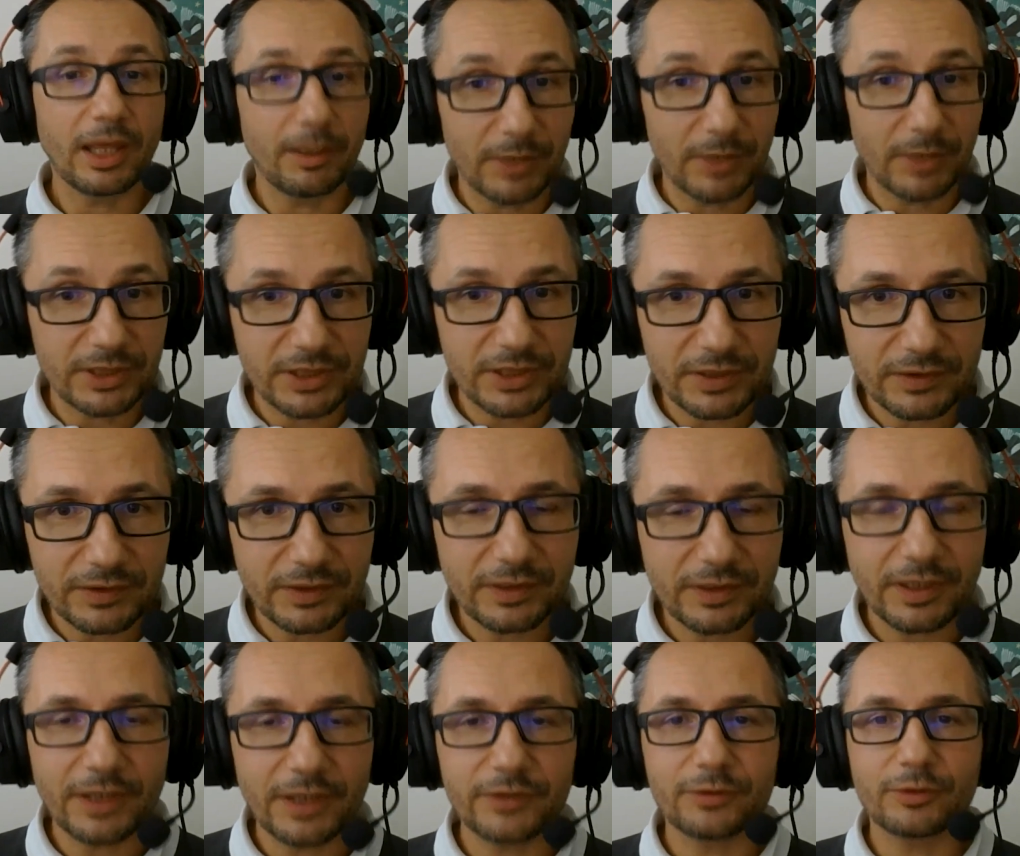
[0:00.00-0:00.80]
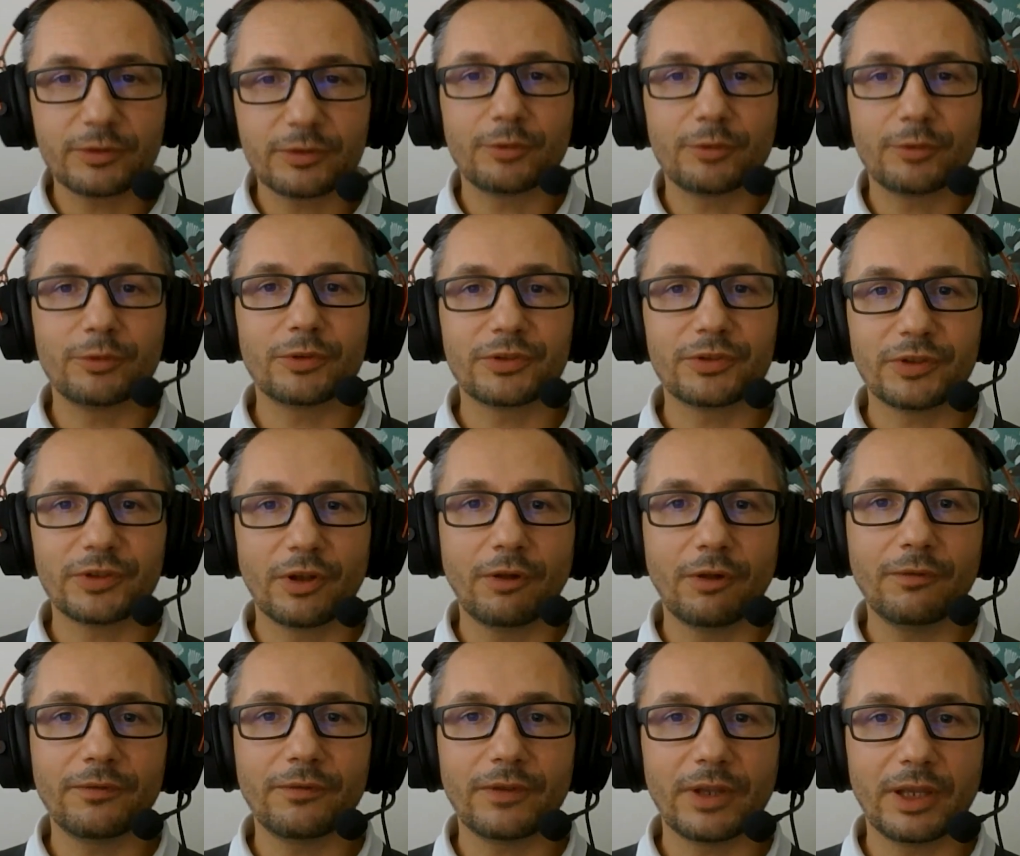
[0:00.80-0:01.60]
Majestic, as you know
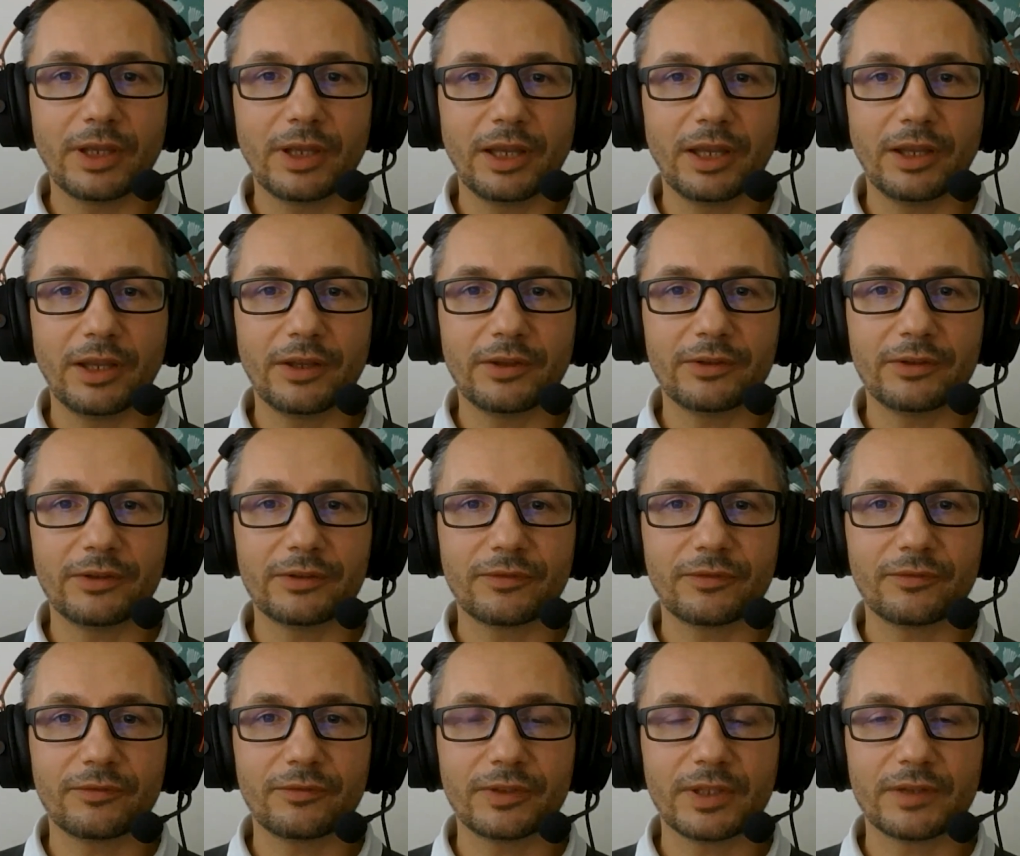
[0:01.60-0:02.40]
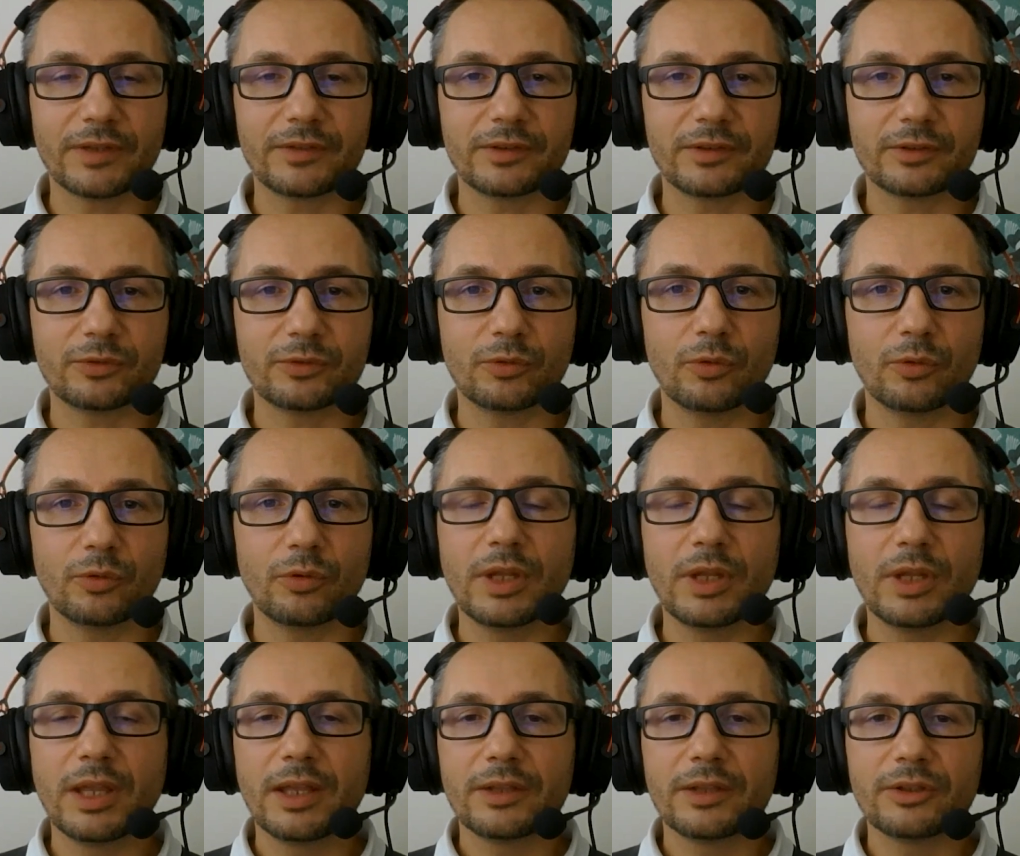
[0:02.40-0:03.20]
yourself, is a fantastic
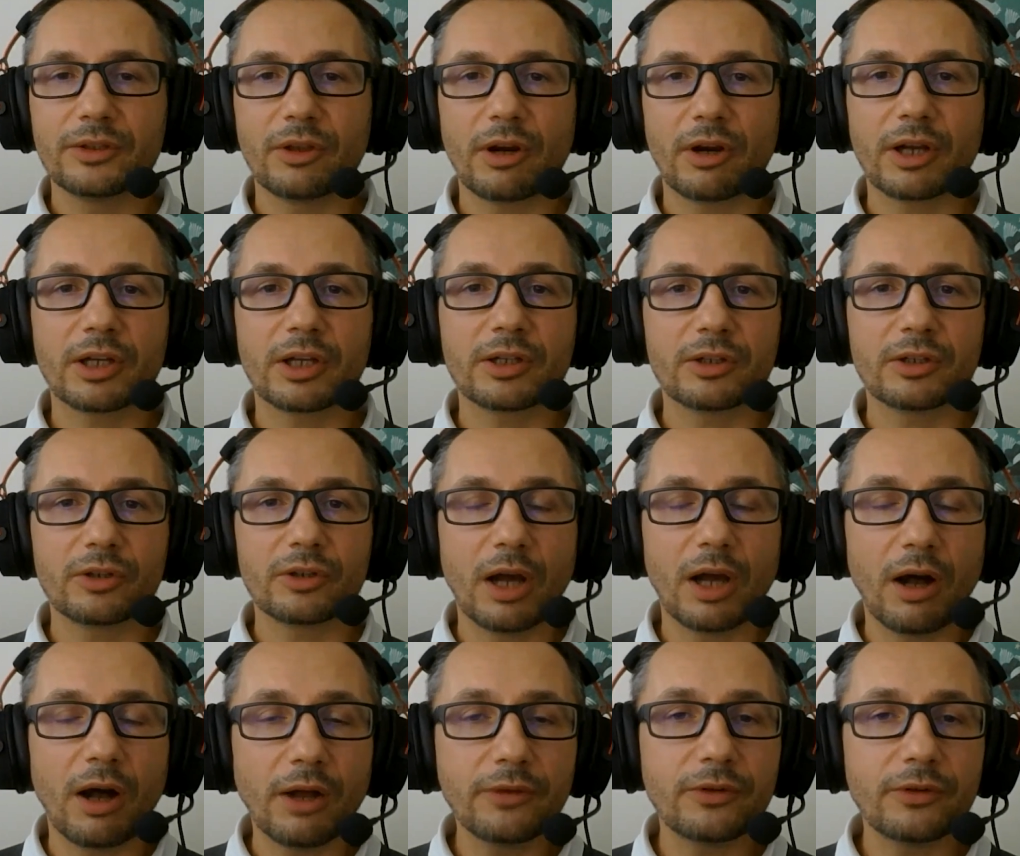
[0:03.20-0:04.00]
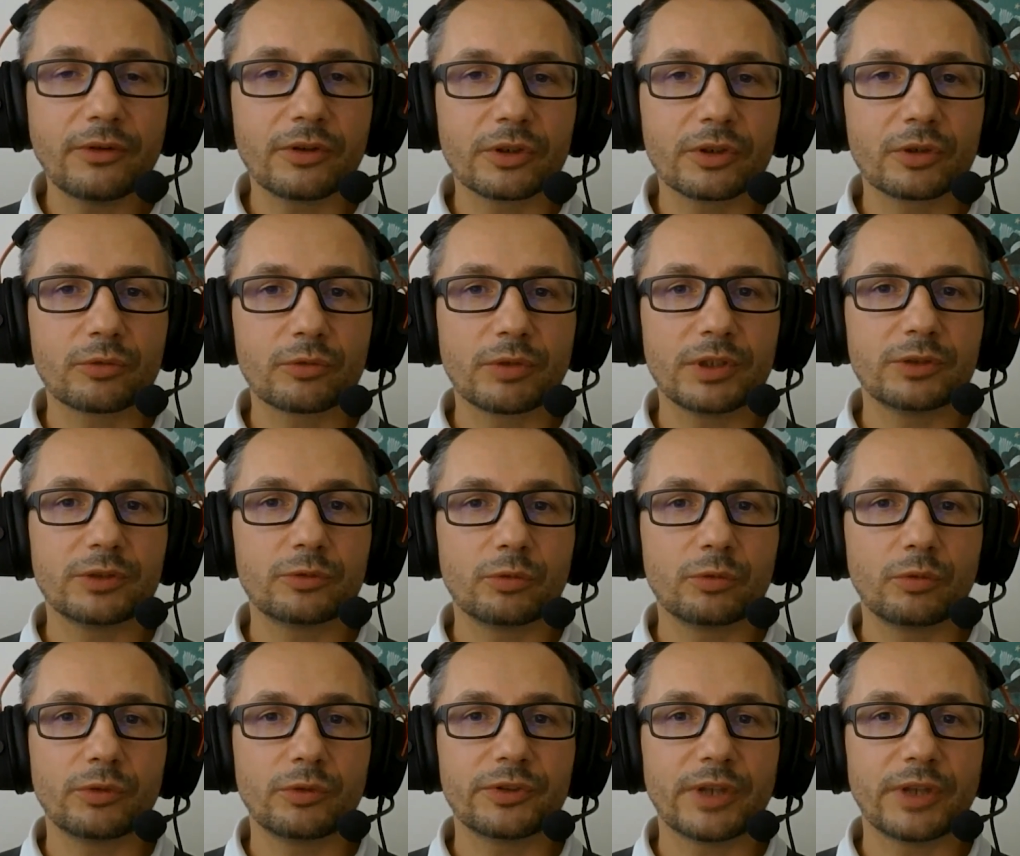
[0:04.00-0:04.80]
tool. There are other great
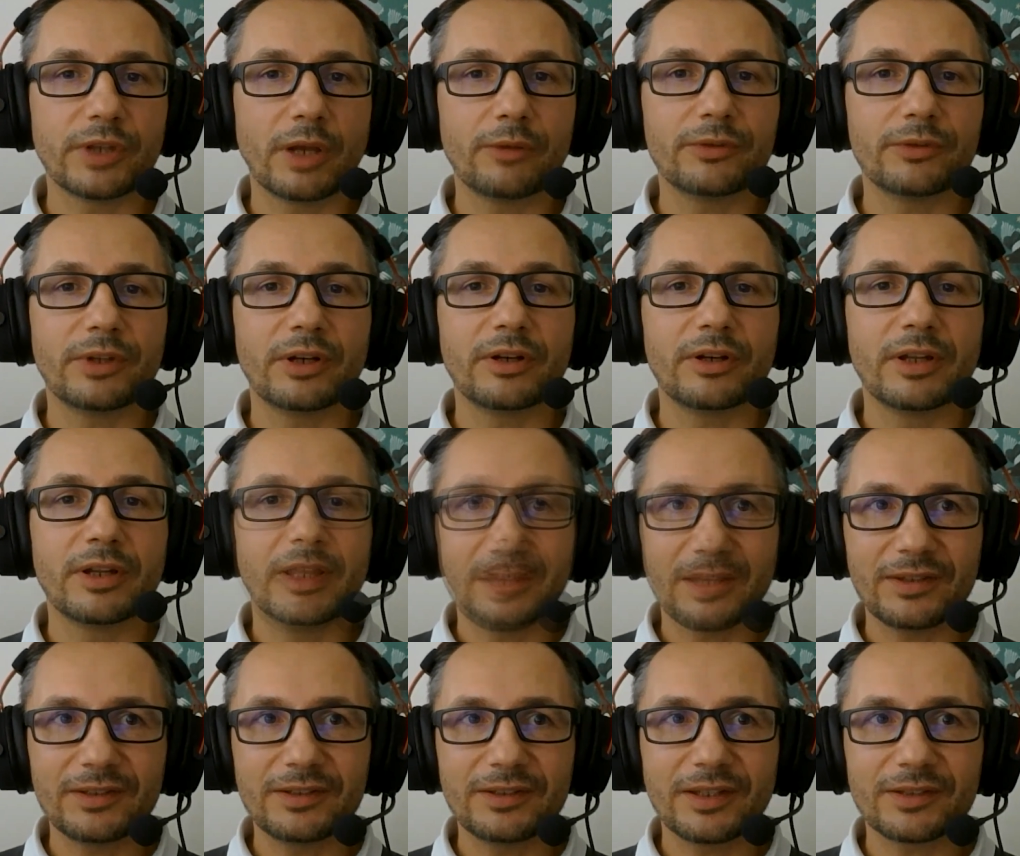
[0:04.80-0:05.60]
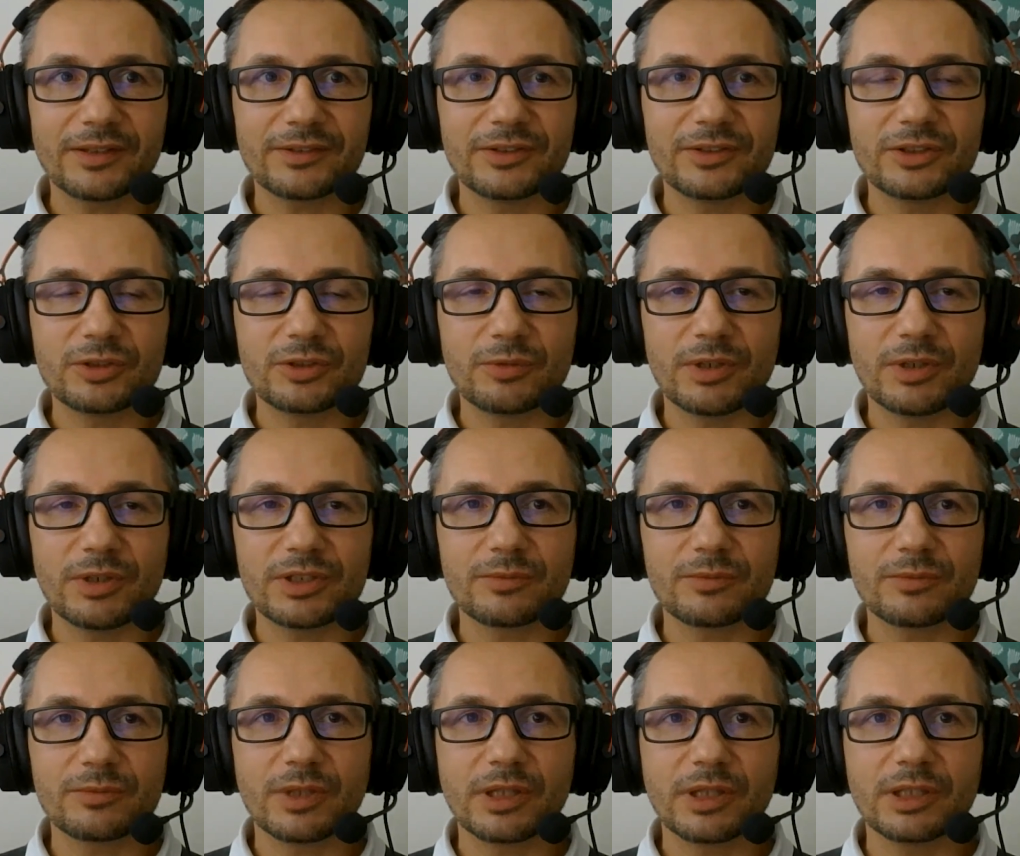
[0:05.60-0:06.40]
tools out there. I see that
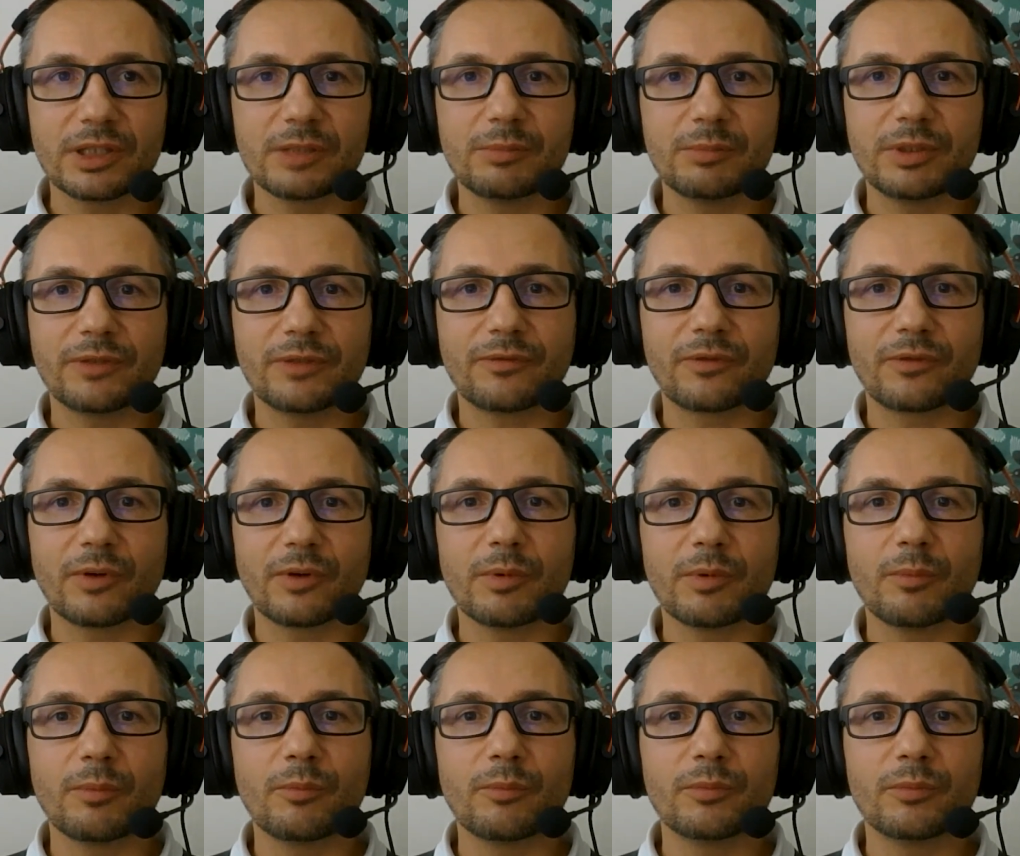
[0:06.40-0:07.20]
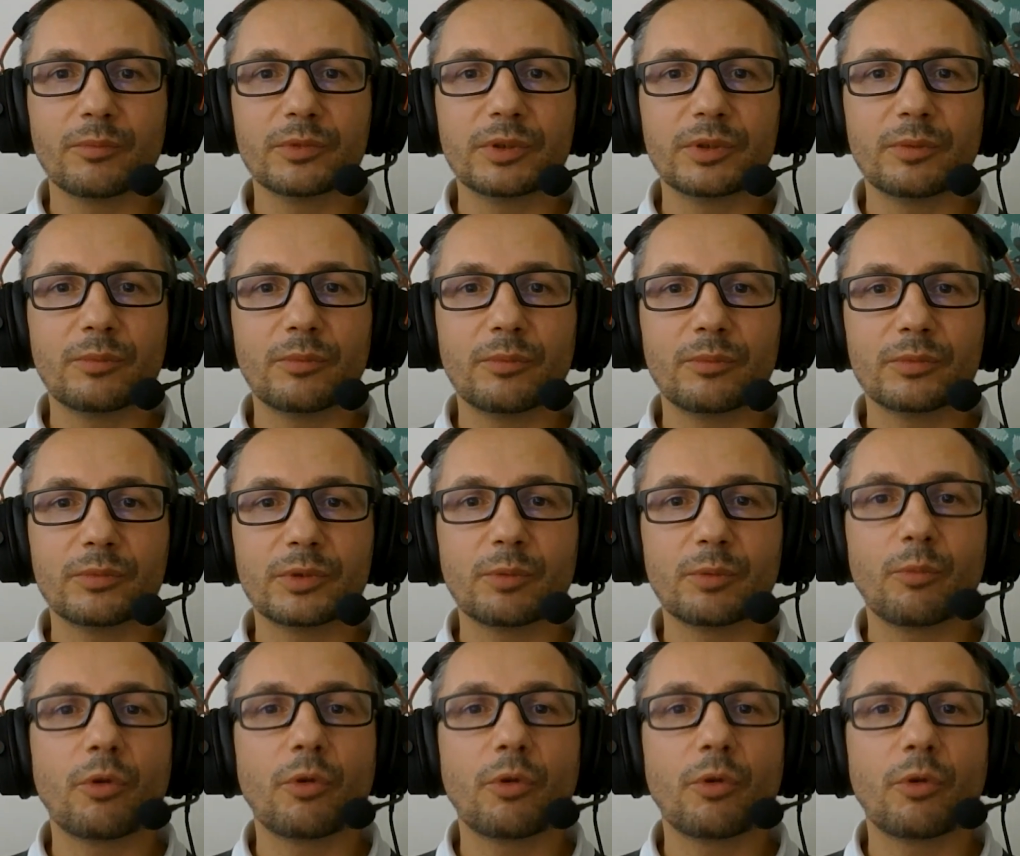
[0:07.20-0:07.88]
situation a little bit from the